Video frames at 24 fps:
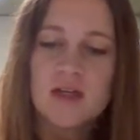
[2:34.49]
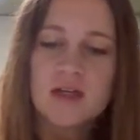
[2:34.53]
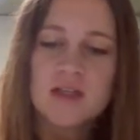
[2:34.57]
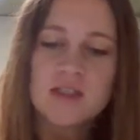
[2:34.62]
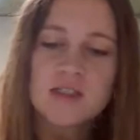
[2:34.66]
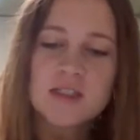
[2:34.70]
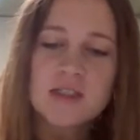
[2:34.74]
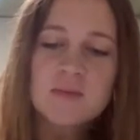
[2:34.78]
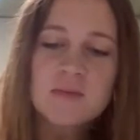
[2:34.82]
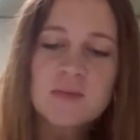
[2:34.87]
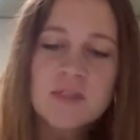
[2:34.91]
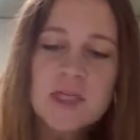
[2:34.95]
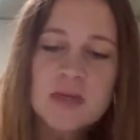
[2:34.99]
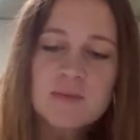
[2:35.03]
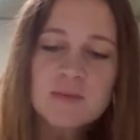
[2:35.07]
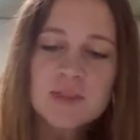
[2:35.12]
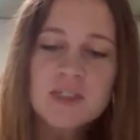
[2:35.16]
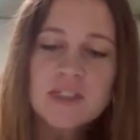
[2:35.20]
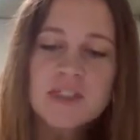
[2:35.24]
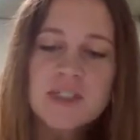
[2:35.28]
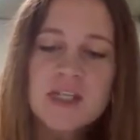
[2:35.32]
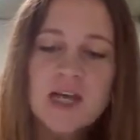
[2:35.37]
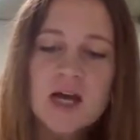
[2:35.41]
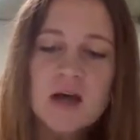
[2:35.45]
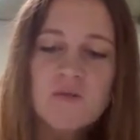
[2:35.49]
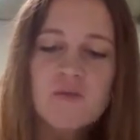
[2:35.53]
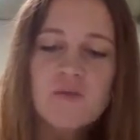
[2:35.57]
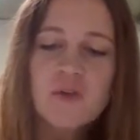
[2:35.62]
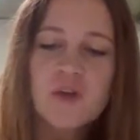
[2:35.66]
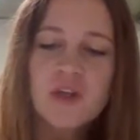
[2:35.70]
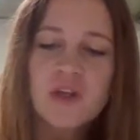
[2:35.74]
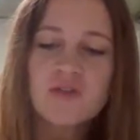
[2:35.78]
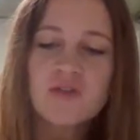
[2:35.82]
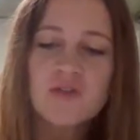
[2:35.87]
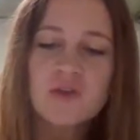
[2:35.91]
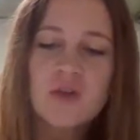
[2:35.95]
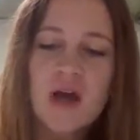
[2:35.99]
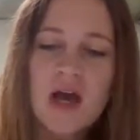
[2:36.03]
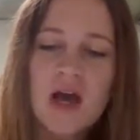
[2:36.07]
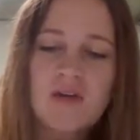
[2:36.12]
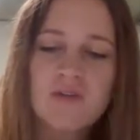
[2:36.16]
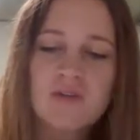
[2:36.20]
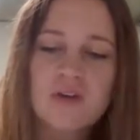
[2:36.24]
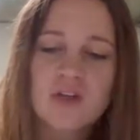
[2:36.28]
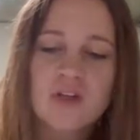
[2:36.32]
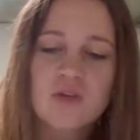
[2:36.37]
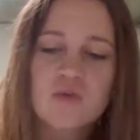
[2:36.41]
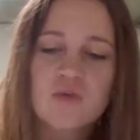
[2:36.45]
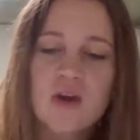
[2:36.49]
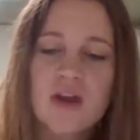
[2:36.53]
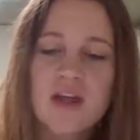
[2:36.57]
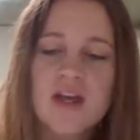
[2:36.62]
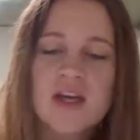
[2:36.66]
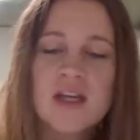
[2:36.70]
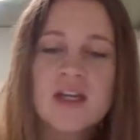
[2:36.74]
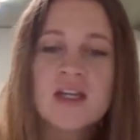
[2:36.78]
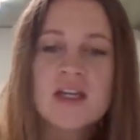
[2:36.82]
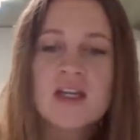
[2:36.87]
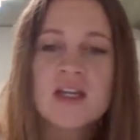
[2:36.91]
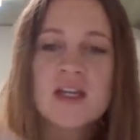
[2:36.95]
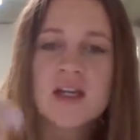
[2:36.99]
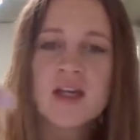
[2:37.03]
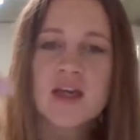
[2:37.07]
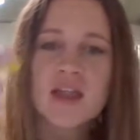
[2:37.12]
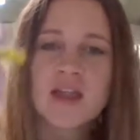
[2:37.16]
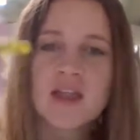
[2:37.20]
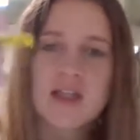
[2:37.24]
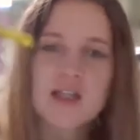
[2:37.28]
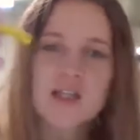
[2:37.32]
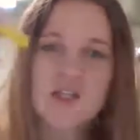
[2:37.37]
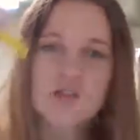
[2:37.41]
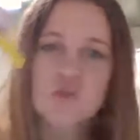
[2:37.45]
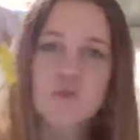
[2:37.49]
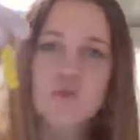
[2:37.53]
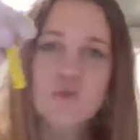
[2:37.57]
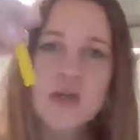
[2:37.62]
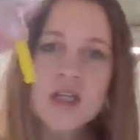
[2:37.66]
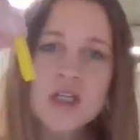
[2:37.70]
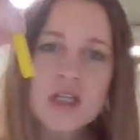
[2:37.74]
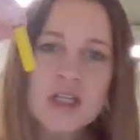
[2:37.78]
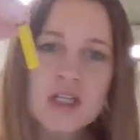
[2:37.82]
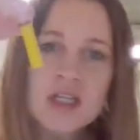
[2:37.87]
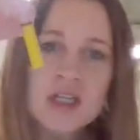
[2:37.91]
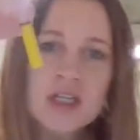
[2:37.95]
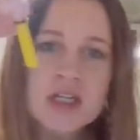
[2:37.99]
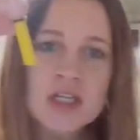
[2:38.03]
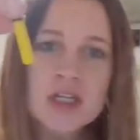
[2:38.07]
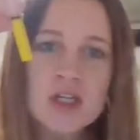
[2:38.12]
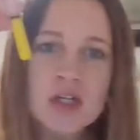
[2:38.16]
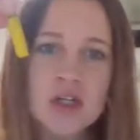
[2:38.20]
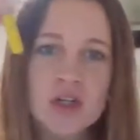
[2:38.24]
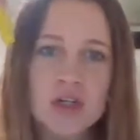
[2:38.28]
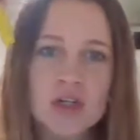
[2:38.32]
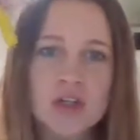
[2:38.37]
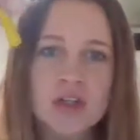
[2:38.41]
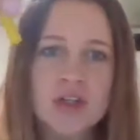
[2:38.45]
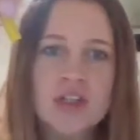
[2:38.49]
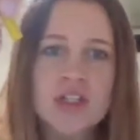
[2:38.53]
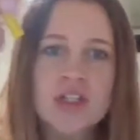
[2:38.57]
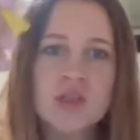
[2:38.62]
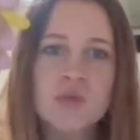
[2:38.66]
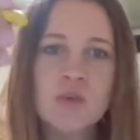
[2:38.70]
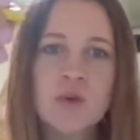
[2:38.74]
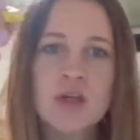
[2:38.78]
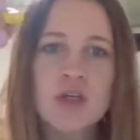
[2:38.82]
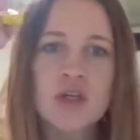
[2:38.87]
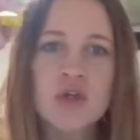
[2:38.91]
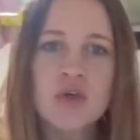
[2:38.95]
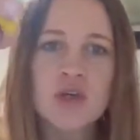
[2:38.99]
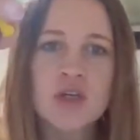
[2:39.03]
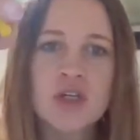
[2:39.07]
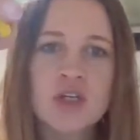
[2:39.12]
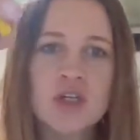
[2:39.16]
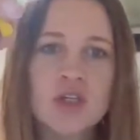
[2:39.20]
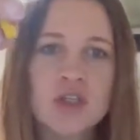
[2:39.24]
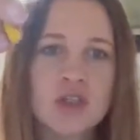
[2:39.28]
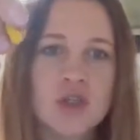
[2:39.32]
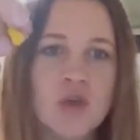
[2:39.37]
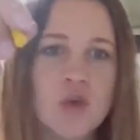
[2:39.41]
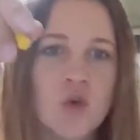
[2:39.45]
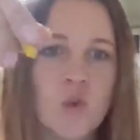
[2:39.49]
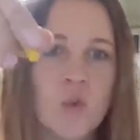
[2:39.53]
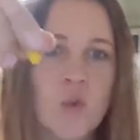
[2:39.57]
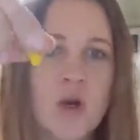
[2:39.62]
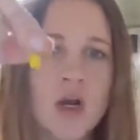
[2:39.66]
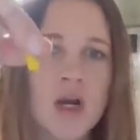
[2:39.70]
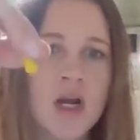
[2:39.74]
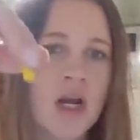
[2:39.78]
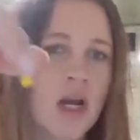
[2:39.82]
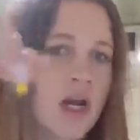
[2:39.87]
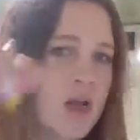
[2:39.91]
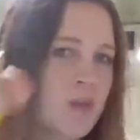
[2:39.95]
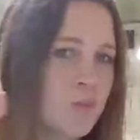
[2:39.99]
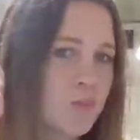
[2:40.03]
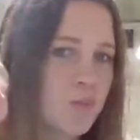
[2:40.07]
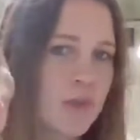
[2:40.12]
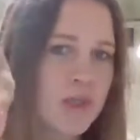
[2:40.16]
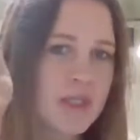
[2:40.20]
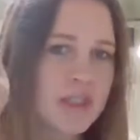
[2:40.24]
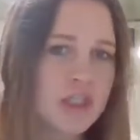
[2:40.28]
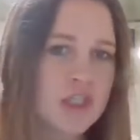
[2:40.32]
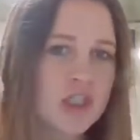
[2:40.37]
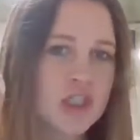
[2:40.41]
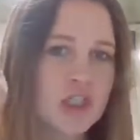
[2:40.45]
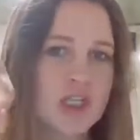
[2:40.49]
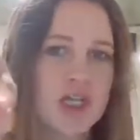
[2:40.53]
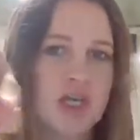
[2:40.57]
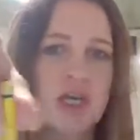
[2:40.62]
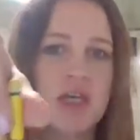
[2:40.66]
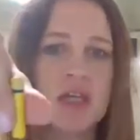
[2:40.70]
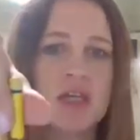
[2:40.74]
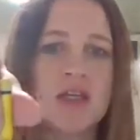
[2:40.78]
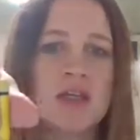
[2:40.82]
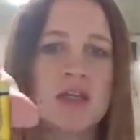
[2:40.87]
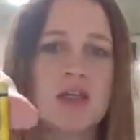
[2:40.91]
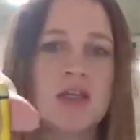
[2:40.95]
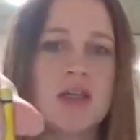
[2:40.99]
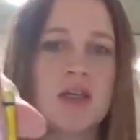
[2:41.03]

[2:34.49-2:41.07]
Sometimes it's helpful if you have a crayon that's really little. This way you can work on pinching it